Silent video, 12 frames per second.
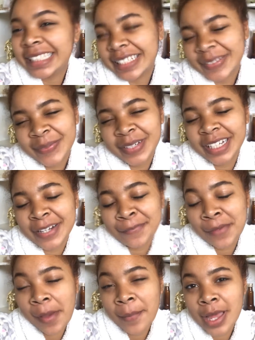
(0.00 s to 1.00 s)
Good morning,
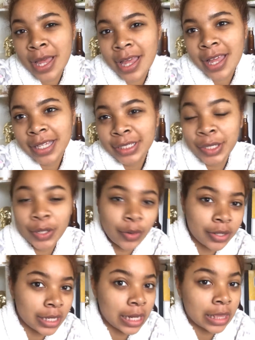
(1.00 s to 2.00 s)
mama.
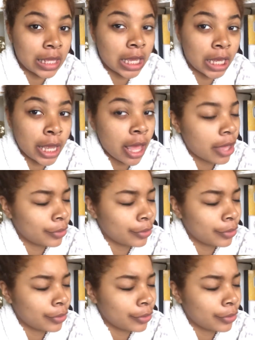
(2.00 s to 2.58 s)
Notice anything